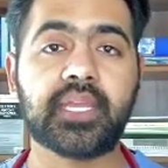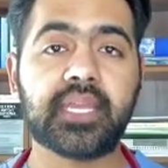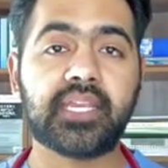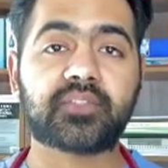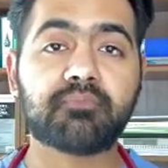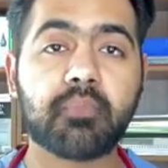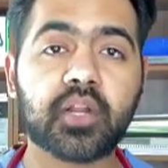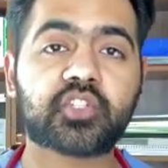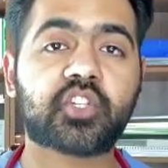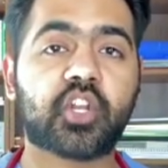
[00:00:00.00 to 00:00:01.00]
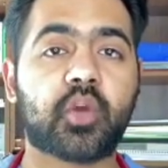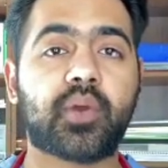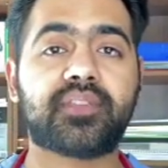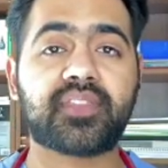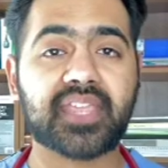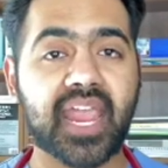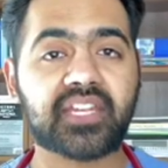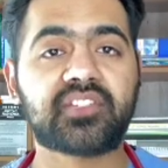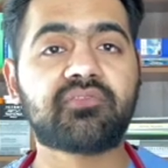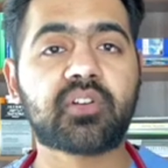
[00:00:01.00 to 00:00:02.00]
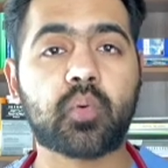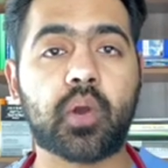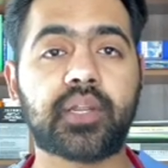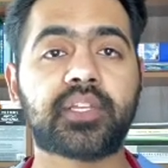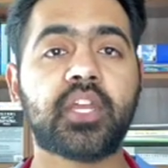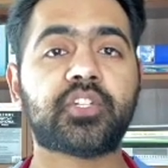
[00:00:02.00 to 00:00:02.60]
is much lower than the energy required